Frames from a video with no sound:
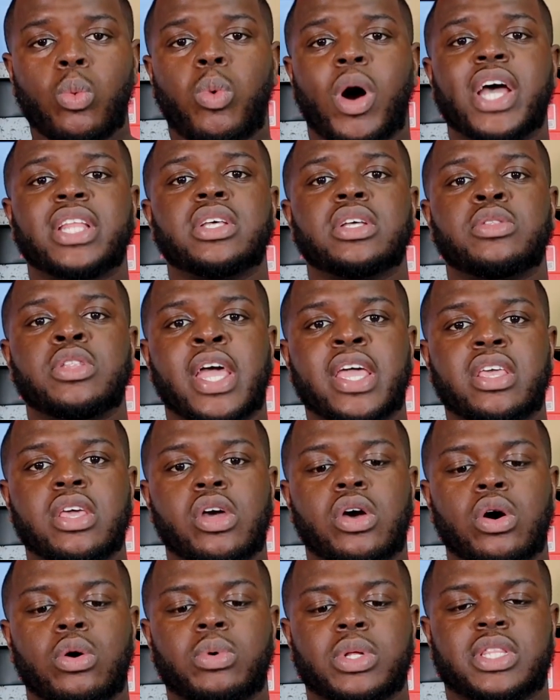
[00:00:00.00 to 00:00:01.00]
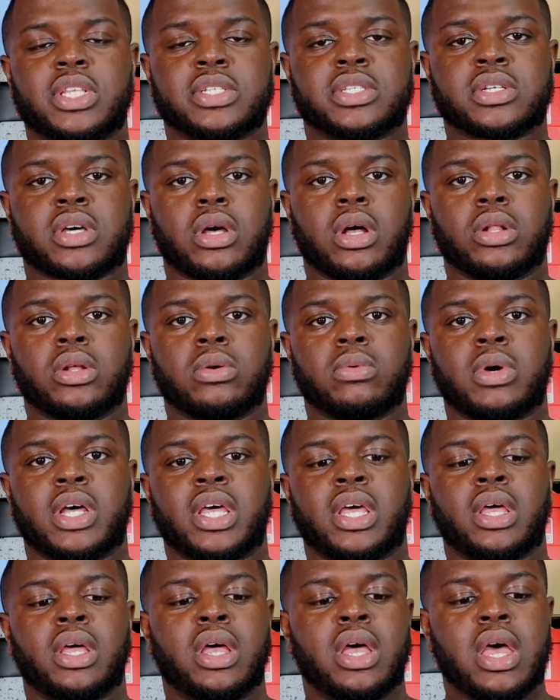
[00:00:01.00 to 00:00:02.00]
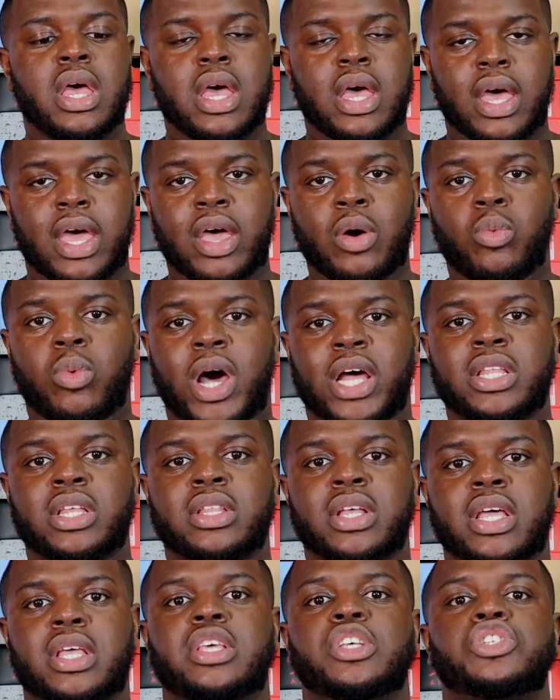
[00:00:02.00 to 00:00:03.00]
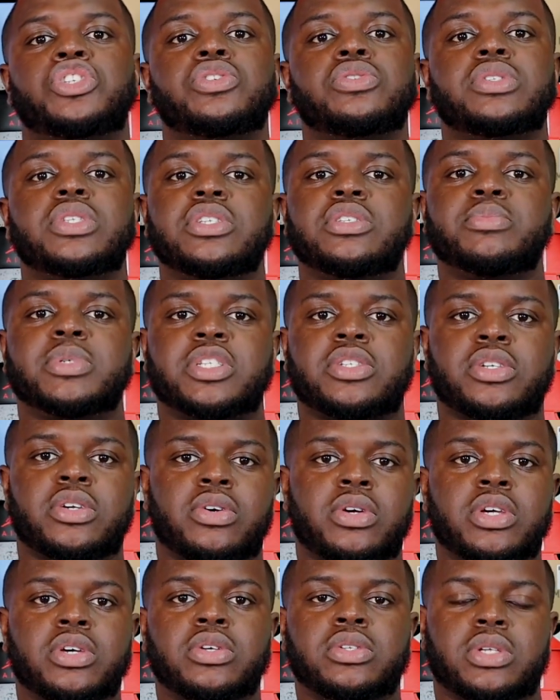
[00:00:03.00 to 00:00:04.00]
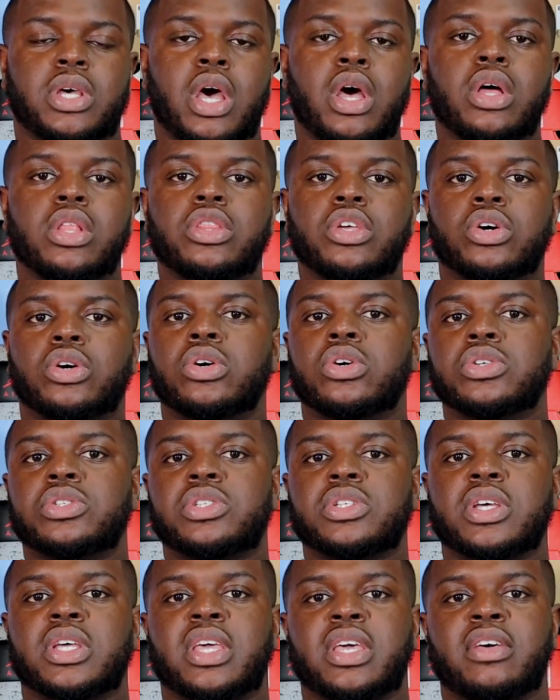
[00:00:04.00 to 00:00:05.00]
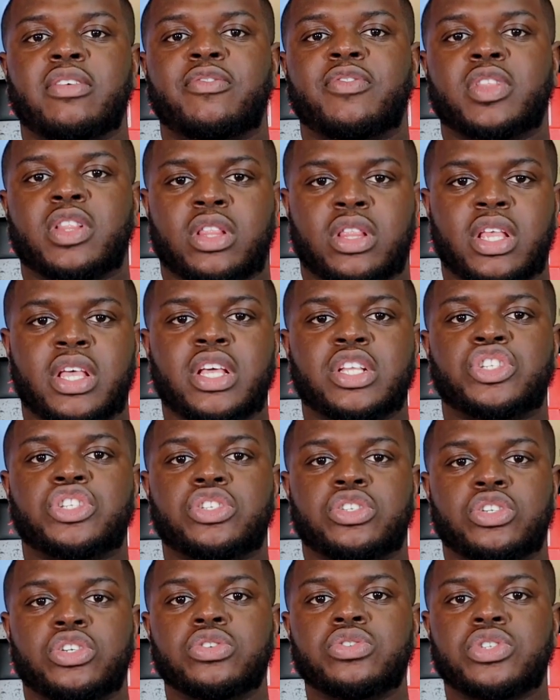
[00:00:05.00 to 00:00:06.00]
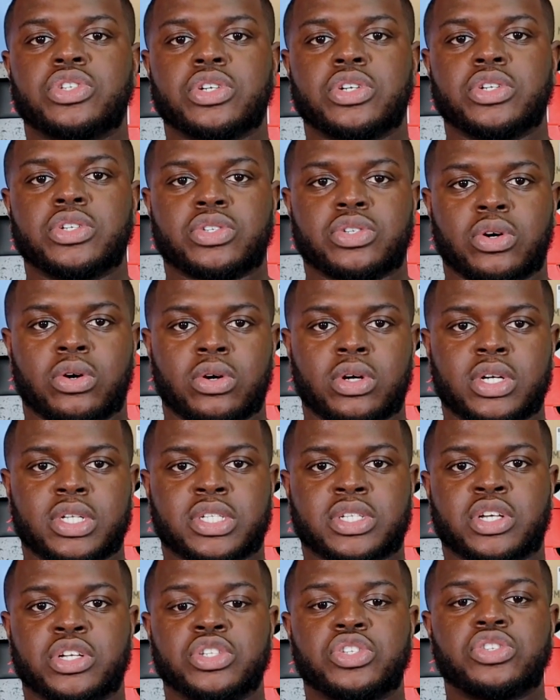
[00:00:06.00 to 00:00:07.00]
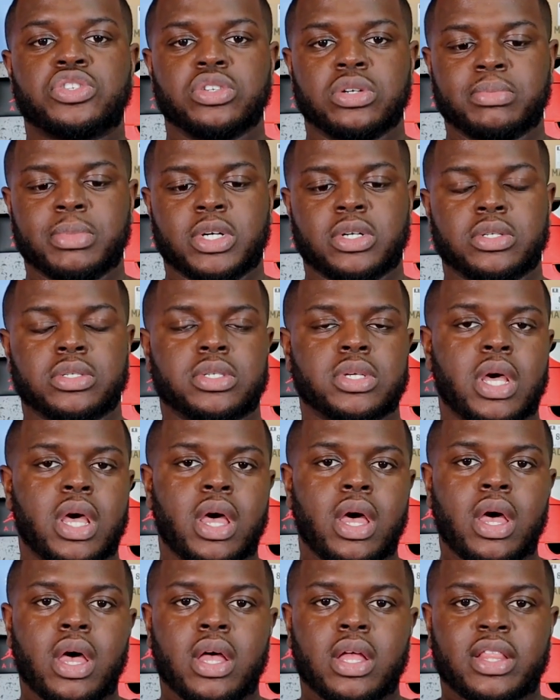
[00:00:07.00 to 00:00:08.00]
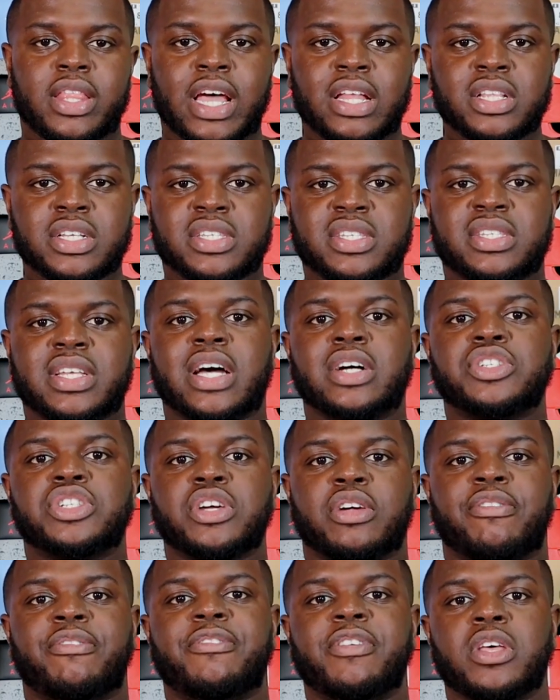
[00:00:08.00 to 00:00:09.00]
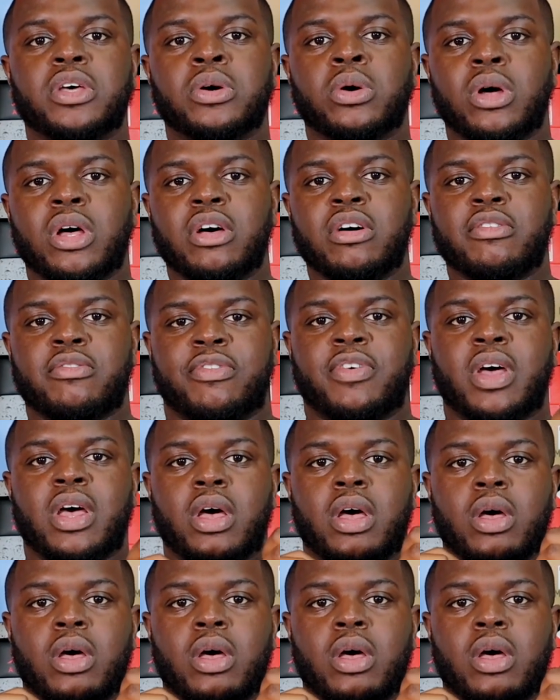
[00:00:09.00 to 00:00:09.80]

why did Nike go with this colorway and why did Nike choose these materials? The goal is to give its users or its consumers that nostalgic feel of